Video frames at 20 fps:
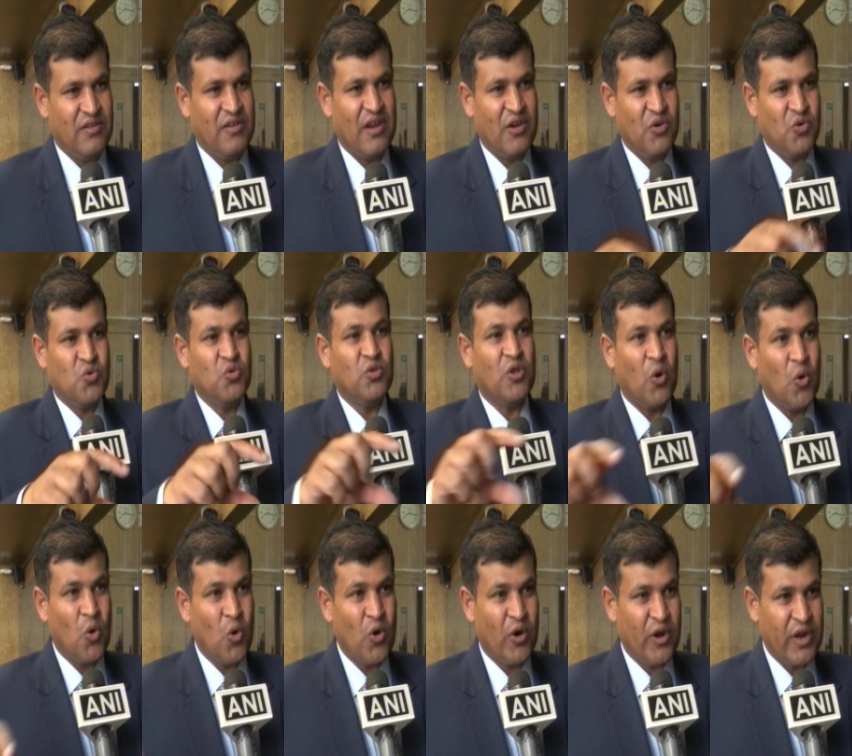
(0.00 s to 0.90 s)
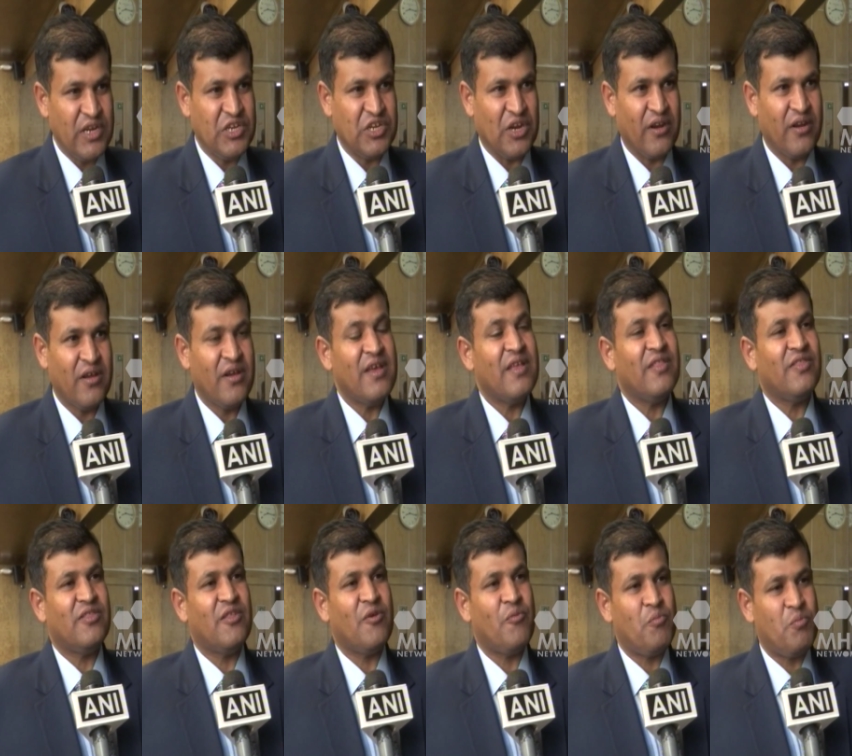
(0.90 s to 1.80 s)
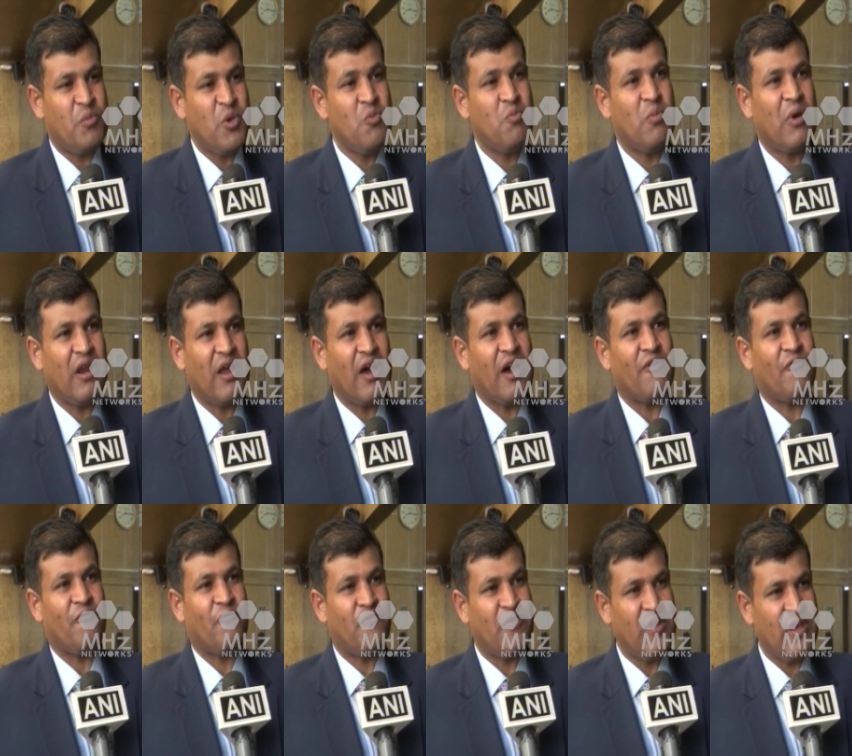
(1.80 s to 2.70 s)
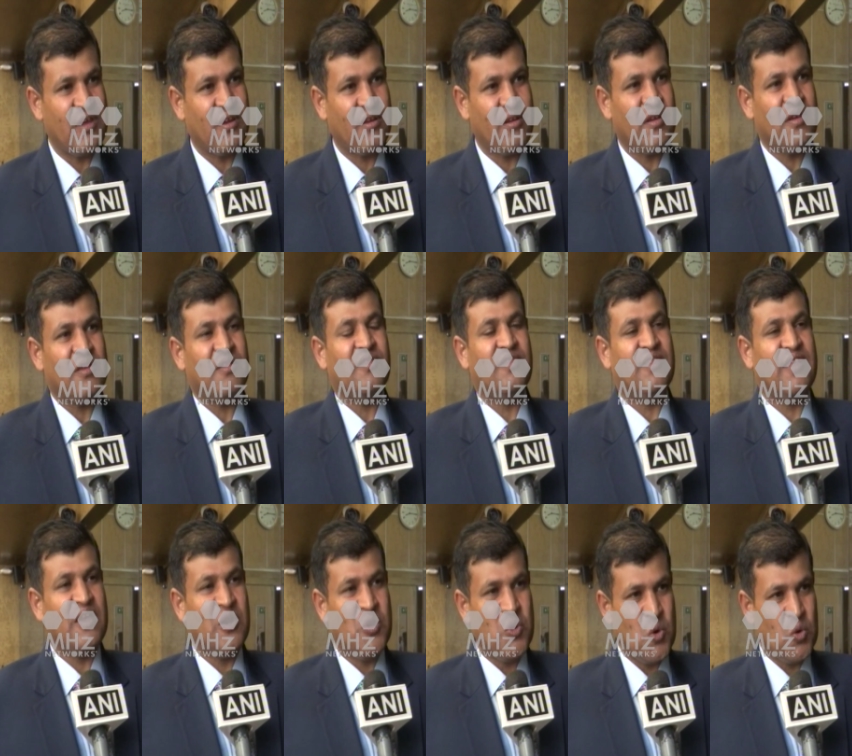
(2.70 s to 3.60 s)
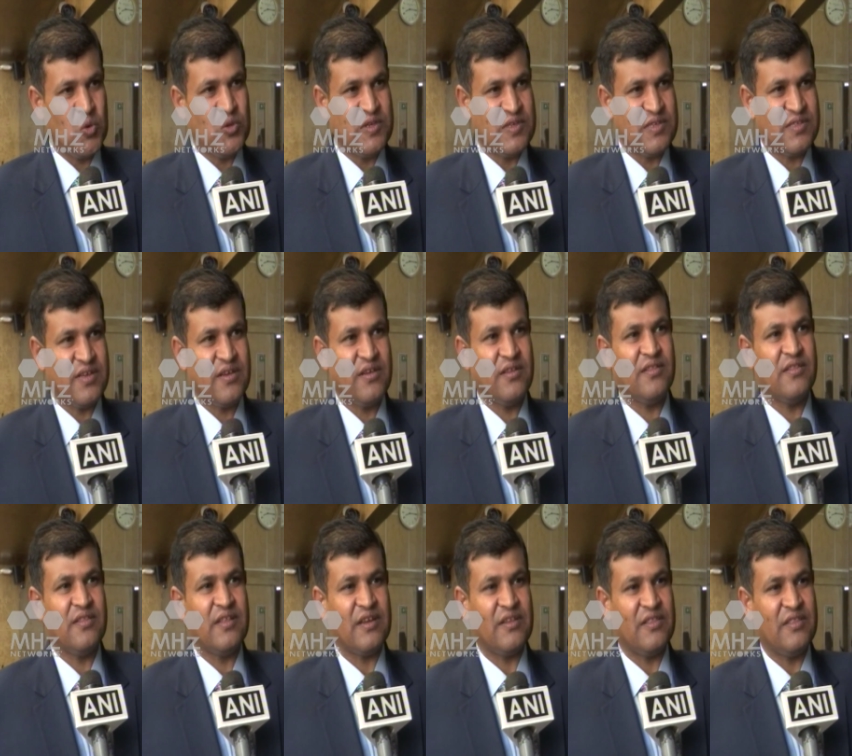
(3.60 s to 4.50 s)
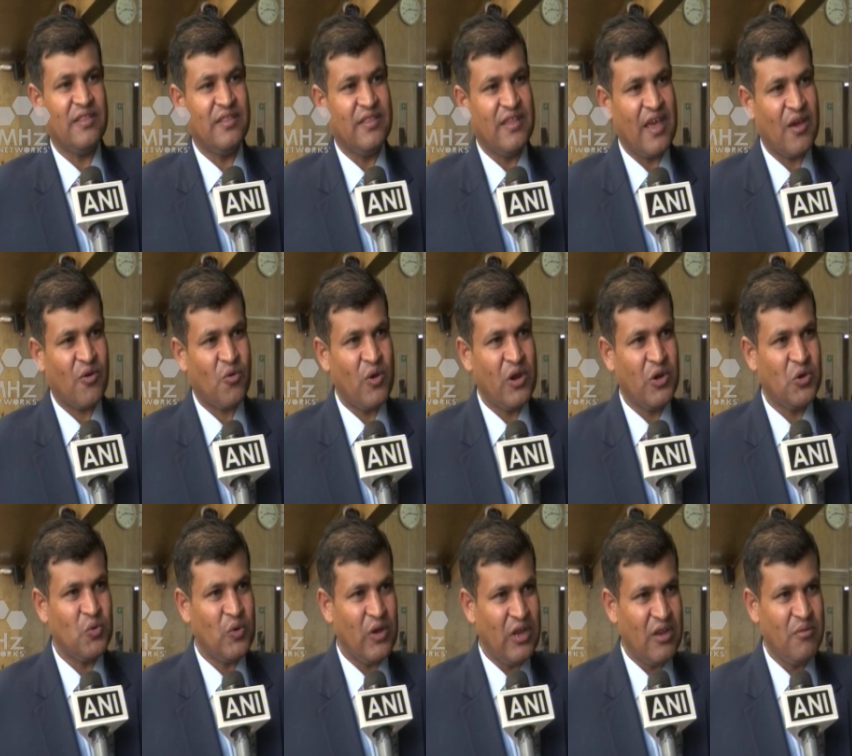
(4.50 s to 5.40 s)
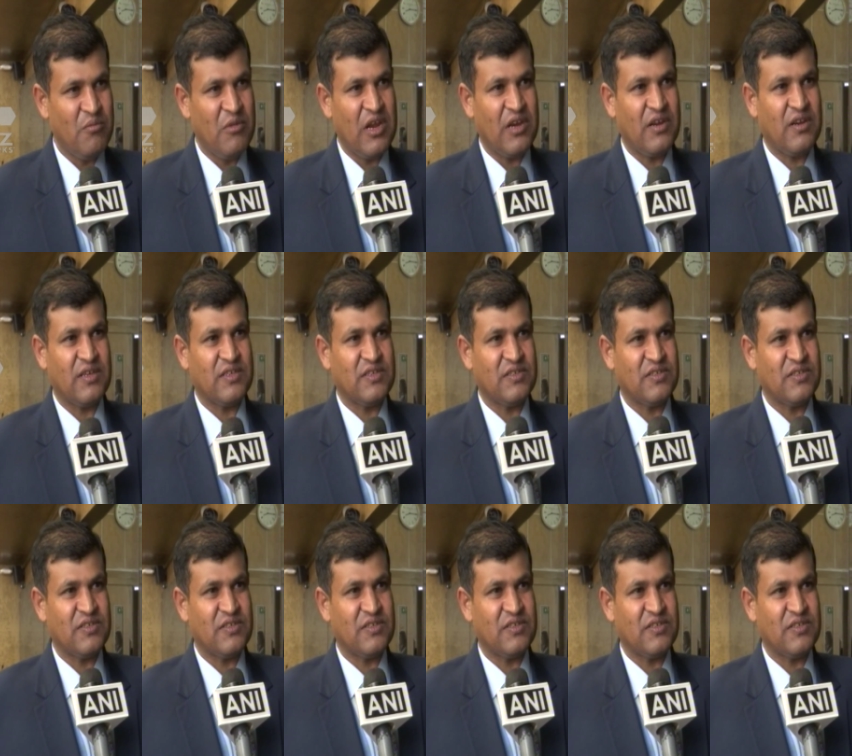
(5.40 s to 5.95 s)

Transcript: done to the whole region the people are fear they know this thing that they are going to eliminate